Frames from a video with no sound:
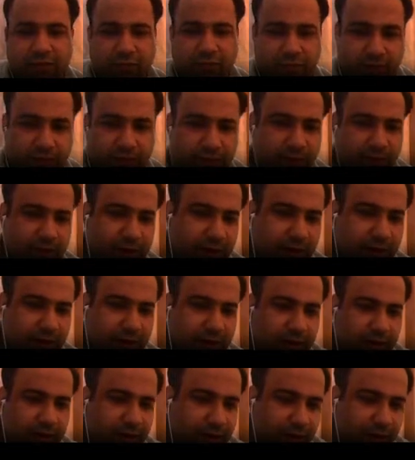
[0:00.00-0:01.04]
of non-metallic
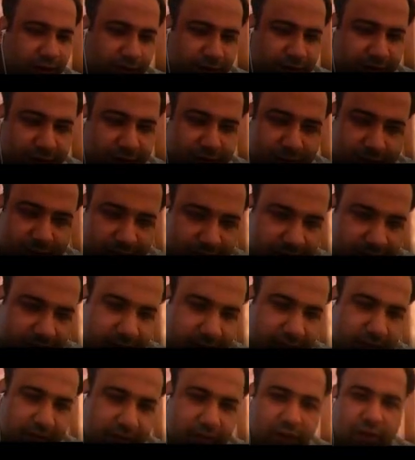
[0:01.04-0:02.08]
inclusion during the
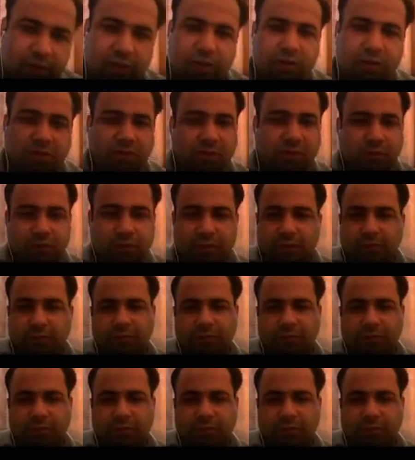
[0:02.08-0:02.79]
lowering